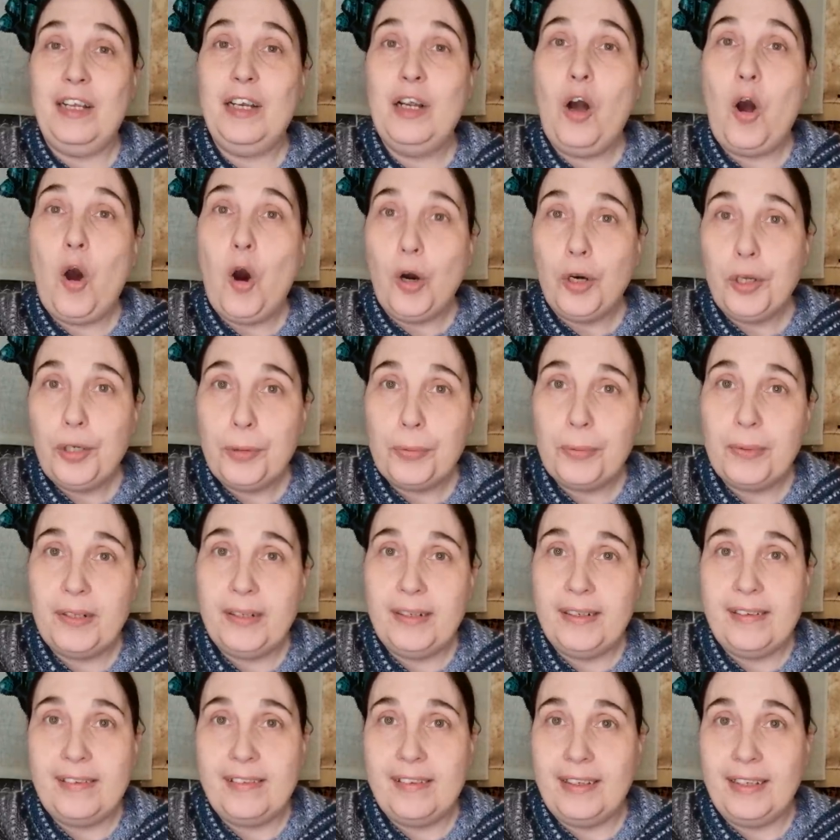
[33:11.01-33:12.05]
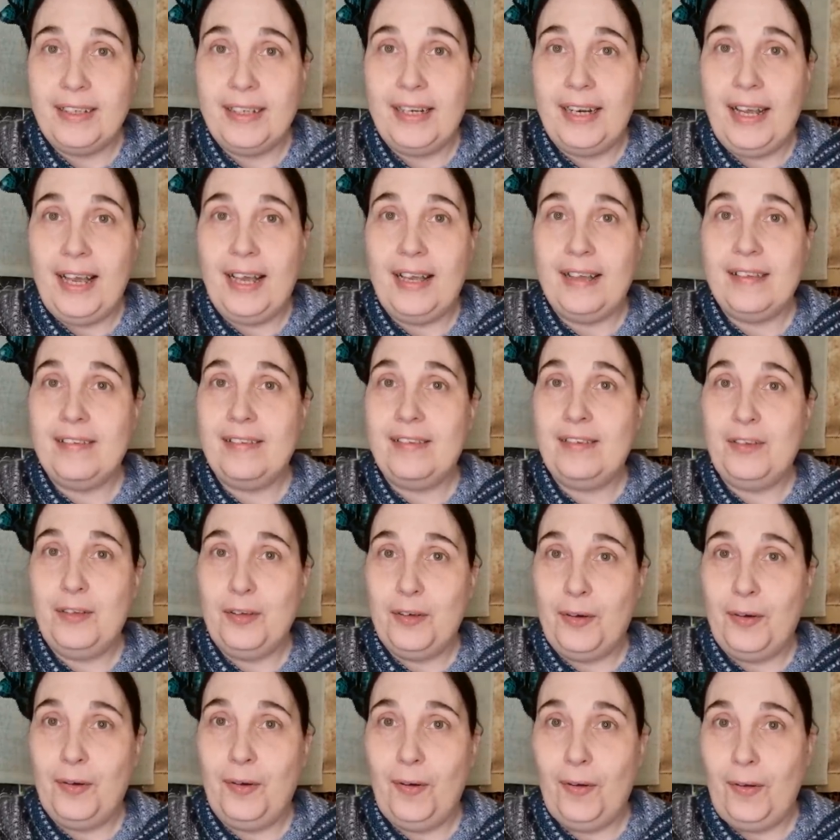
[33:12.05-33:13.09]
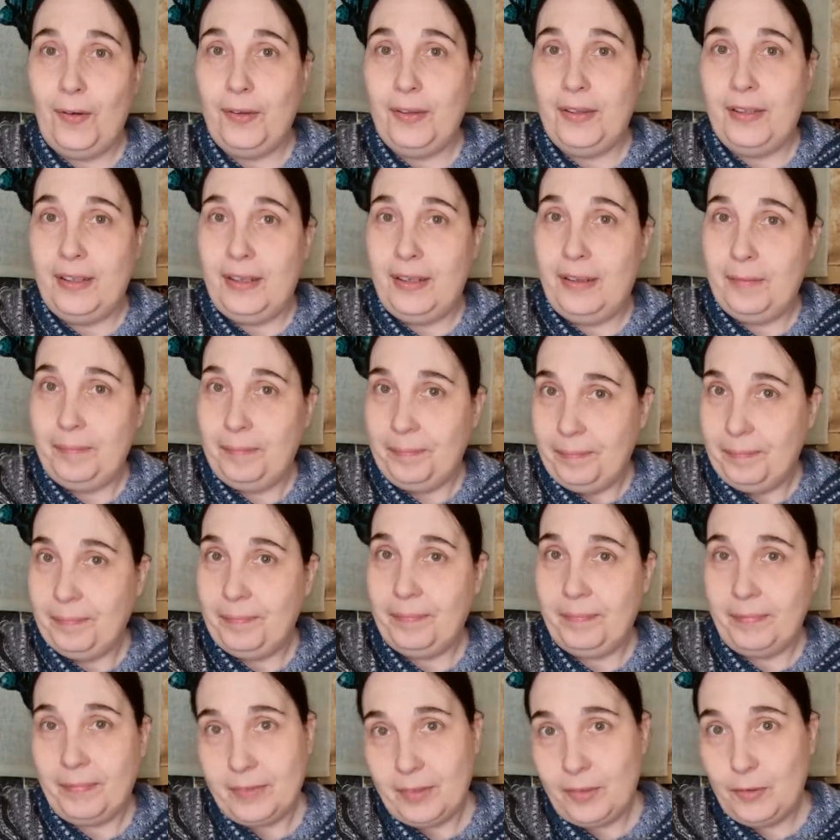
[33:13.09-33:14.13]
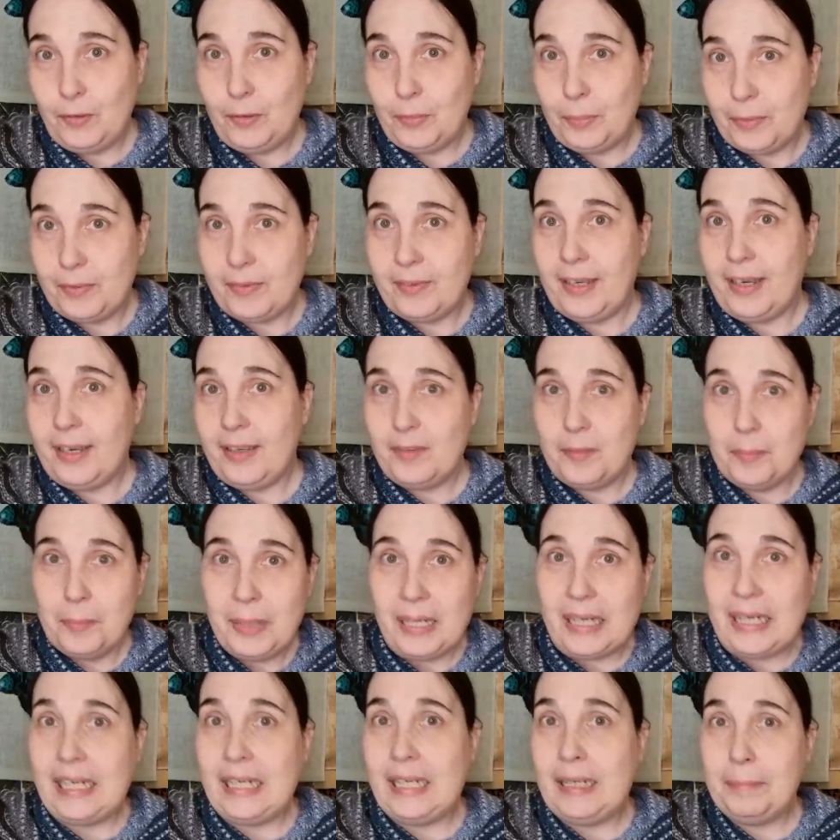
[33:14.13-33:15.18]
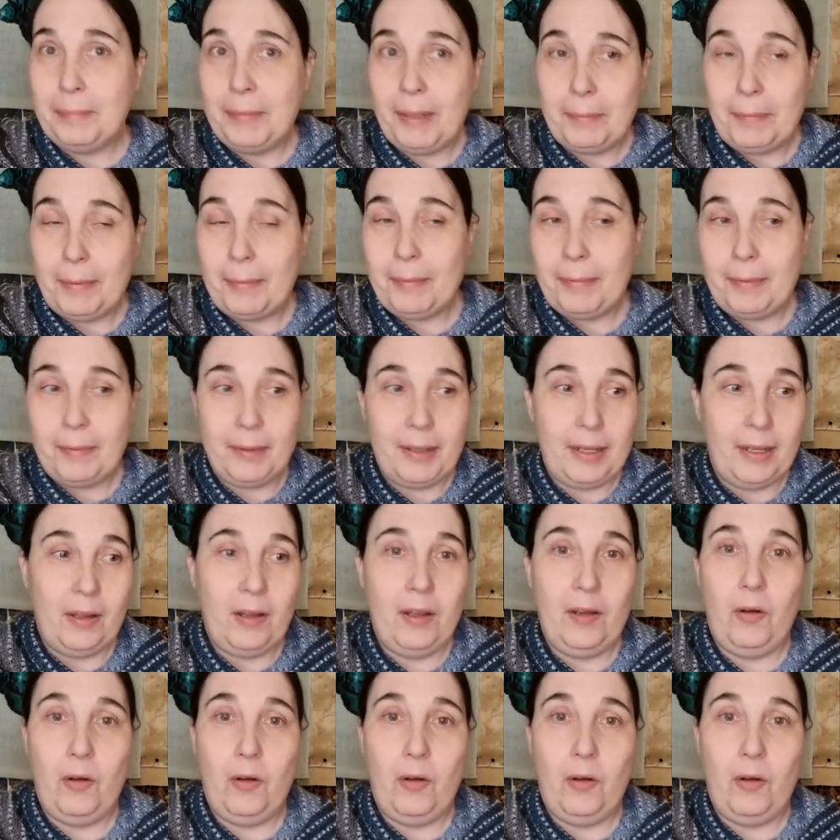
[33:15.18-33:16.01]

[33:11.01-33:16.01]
And are you releasing it as you know all the supersized mini, blah blah blah,